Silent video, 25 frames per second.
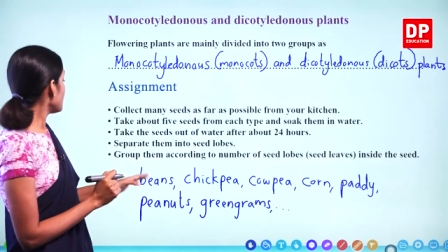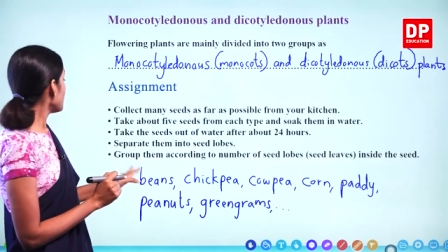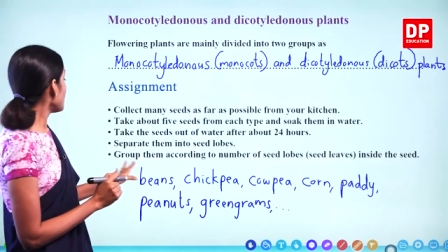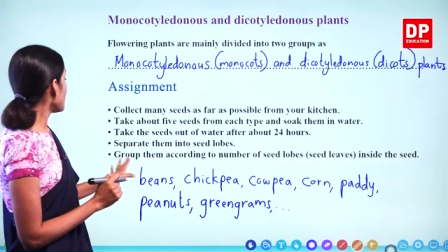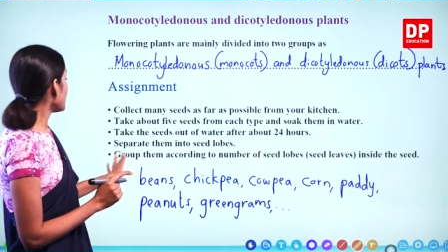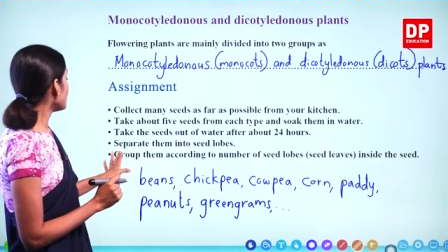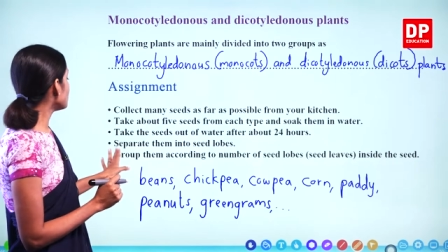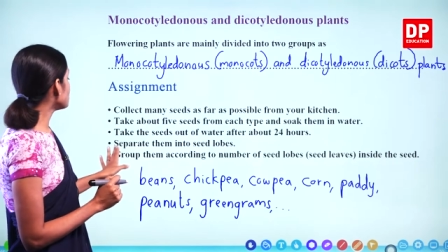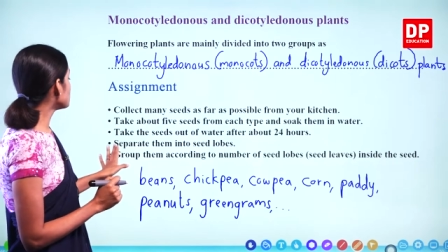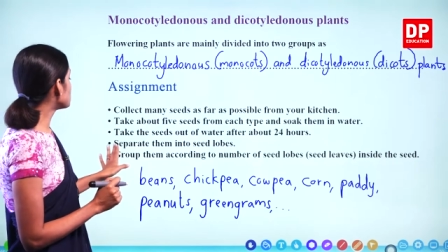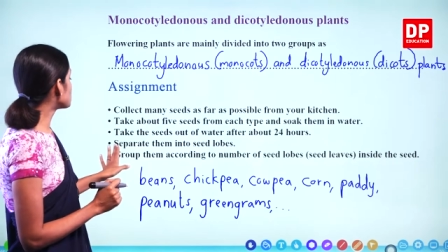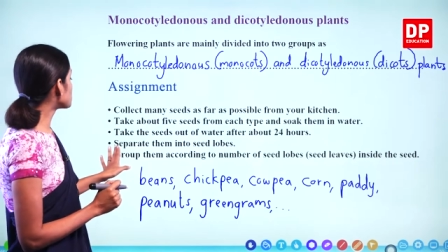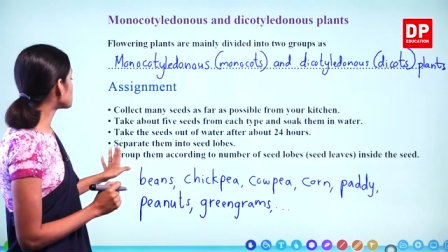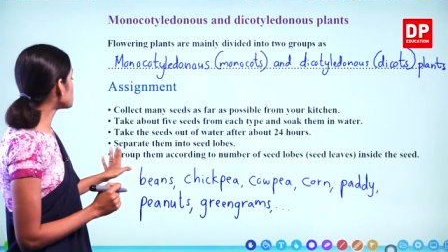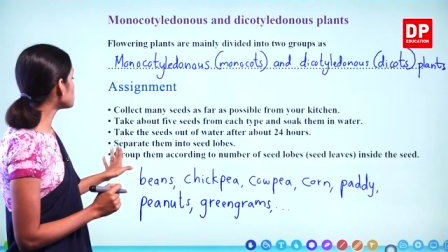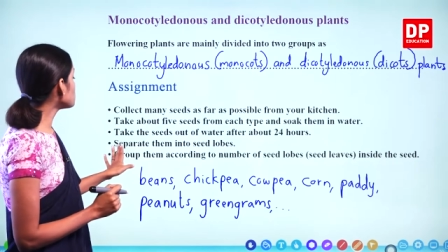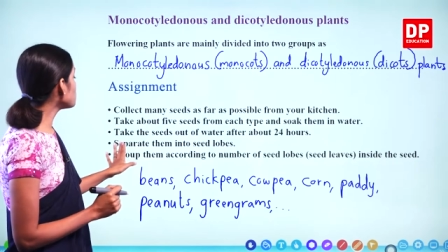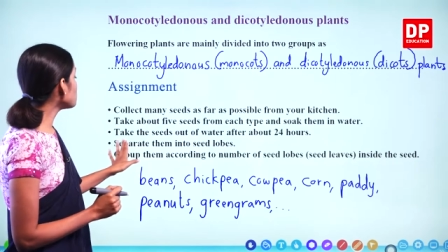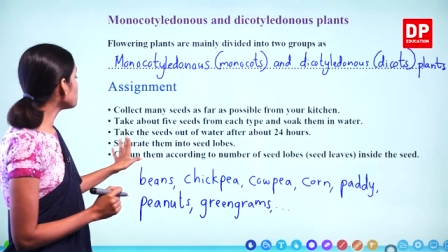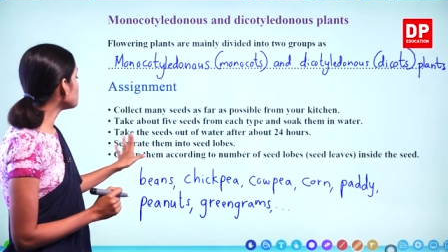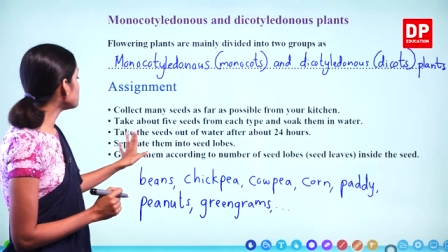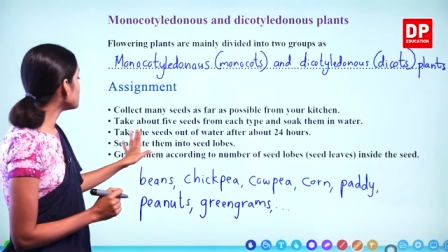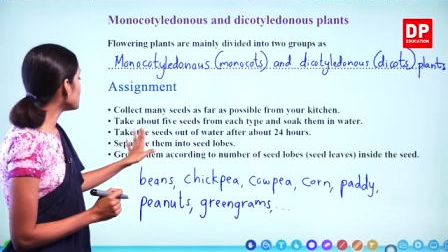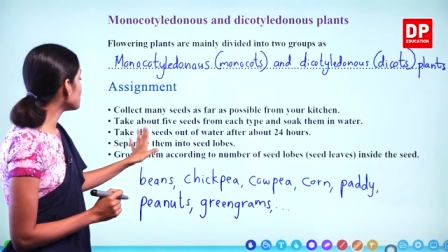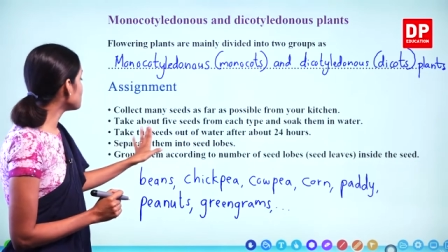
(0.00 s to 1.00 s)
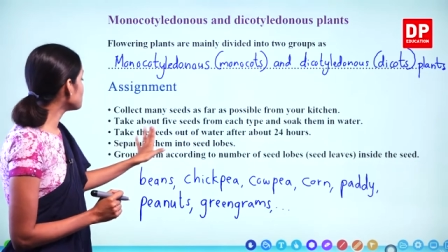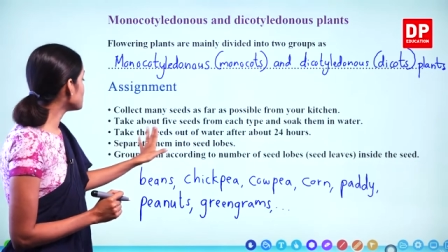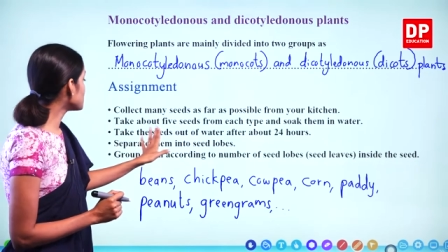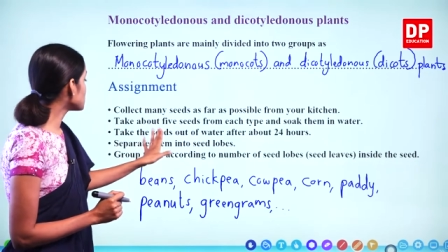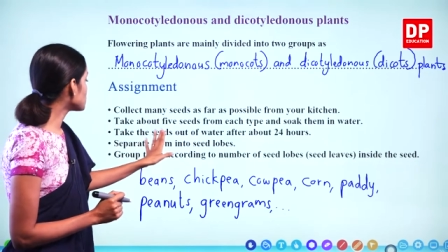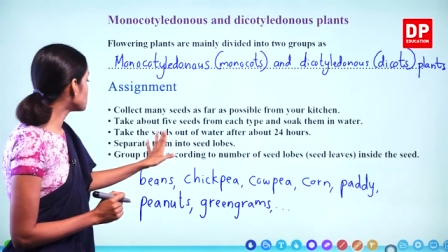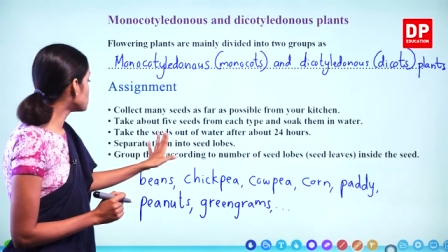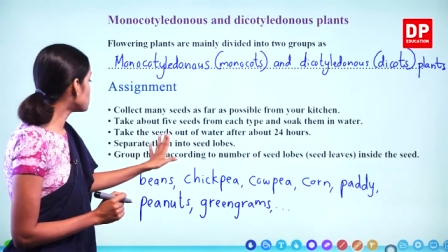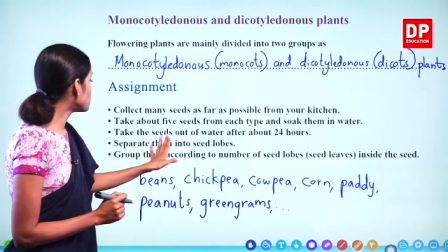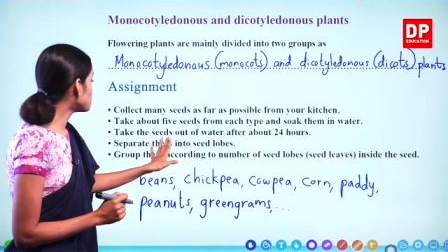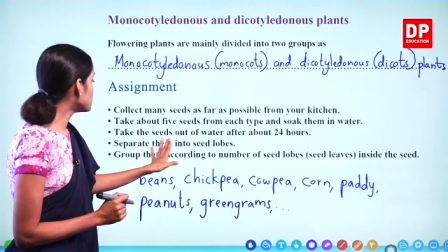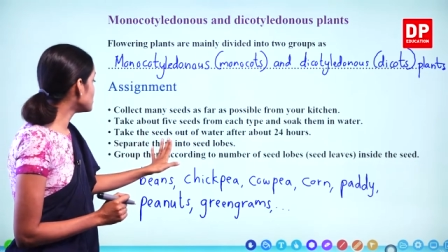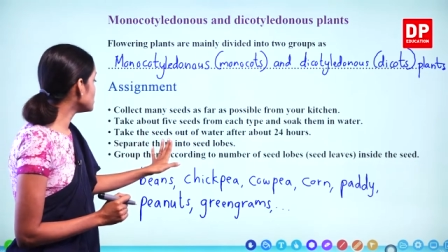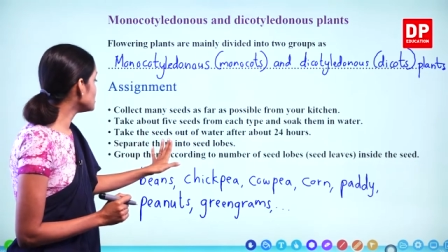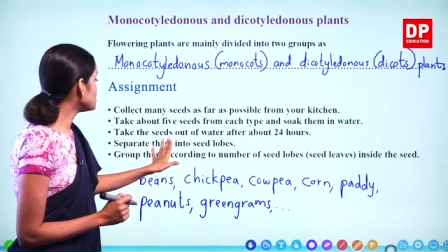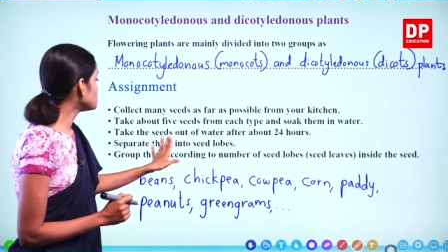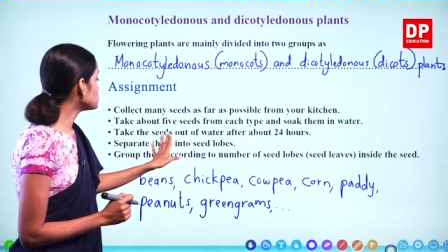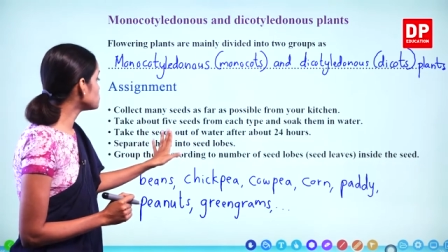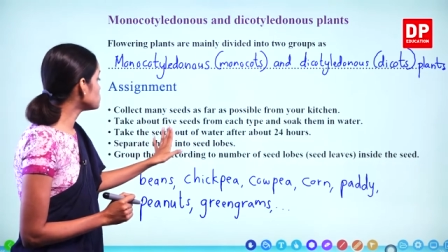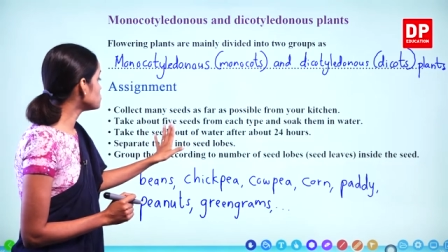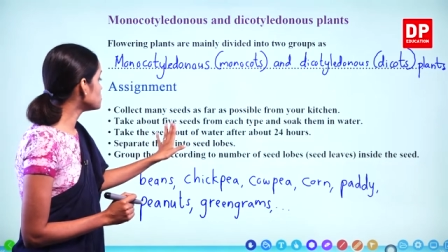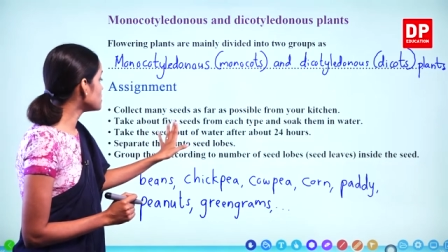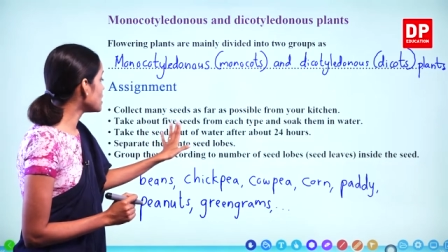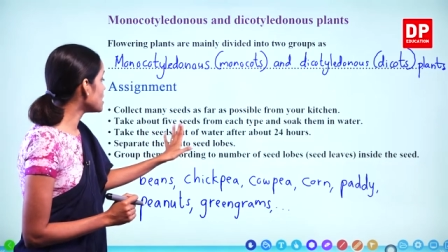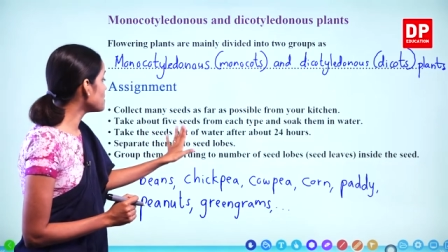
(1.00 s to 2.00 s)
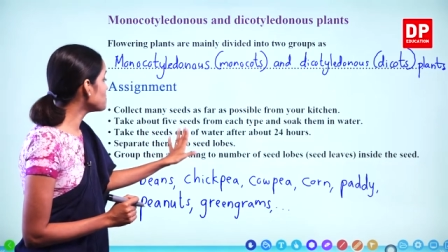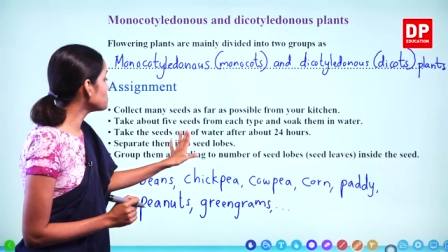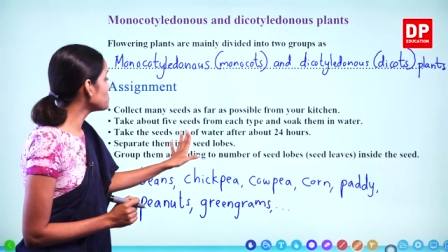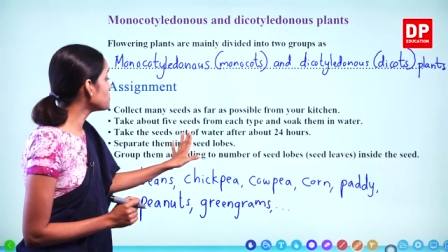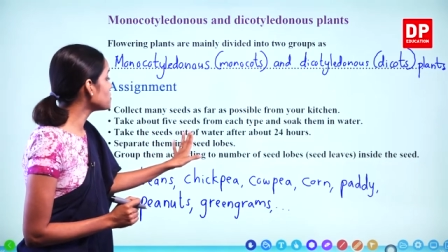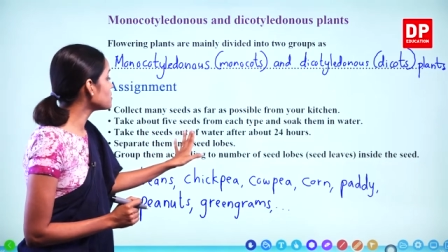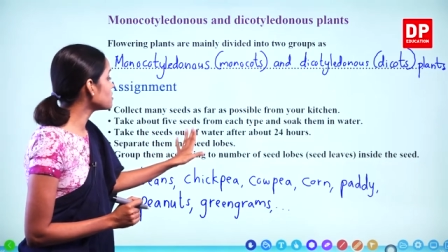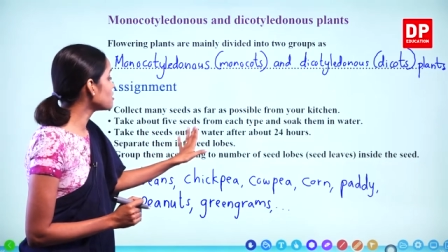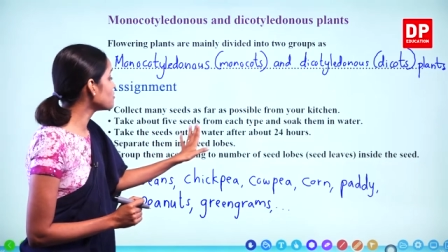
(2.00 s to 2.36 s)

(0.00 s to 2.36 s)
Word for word: And group them according to number